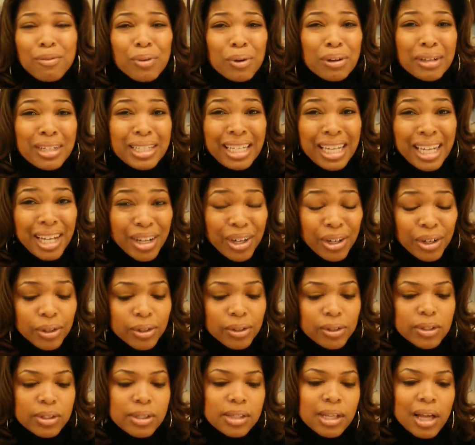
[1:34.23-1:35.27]
for
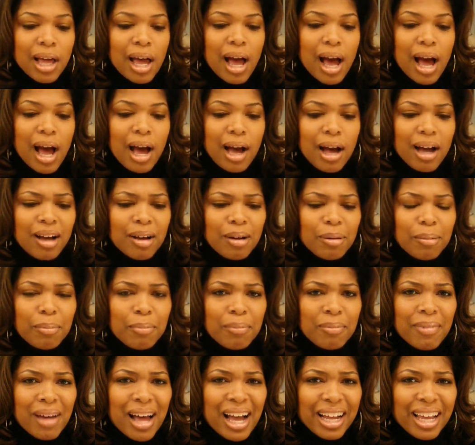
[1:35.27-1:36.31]
years.
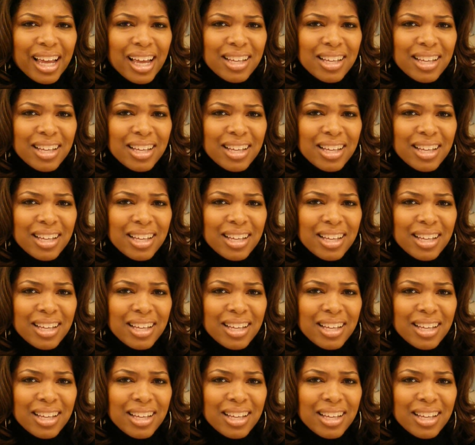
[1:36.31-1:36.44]
I